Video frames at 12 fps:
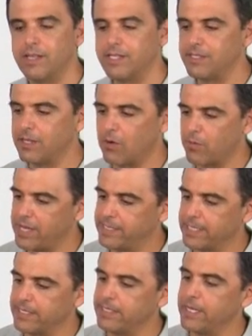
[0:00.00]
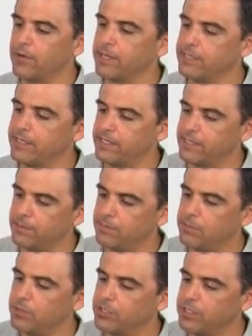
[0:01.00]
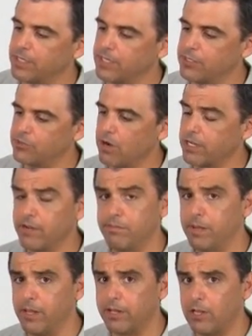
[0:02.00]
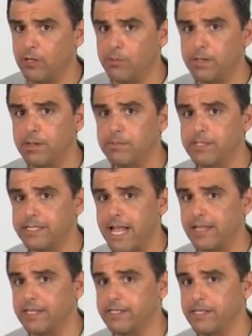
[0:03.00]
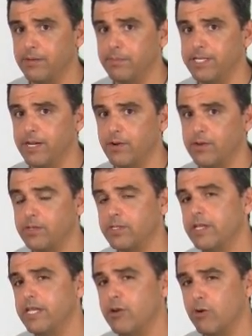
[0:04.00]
This is our racing steering system, which is constructed of billet aluminum and stainless steel materials.